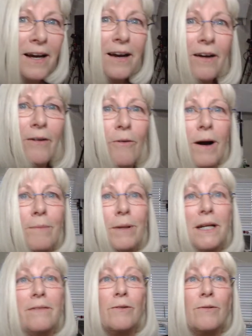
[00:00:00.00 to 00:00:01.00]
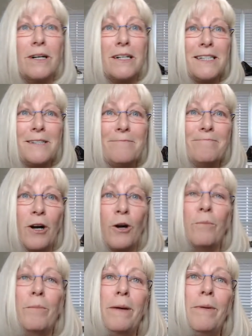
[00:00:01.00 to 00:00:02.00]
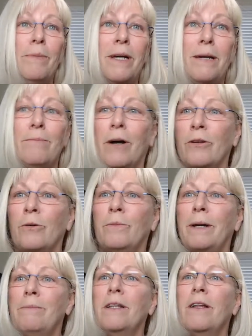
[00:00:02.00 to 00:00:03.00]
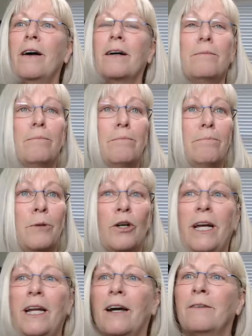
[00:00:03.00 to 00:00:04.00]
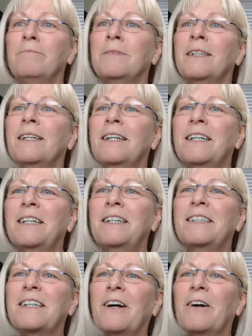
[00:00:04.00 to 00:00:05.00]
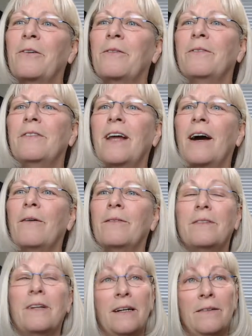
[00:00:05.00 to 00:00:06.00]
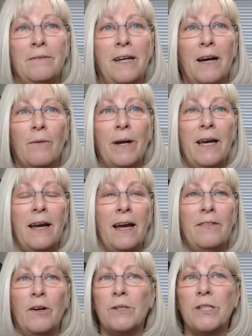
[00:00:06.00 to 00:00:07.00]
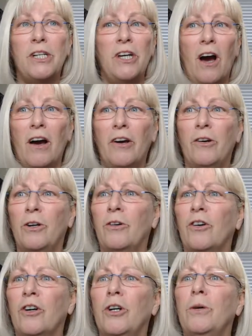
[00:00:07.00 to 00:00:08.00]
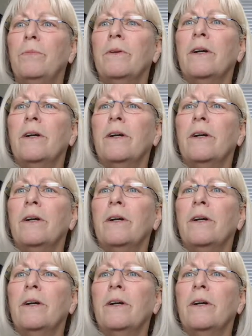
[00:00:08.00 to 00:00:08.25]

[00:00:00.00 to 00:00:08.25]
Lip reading: Deco, I believe it was. Or BBB, Brother Baby Lock Bernina. So there was a Yahoo group.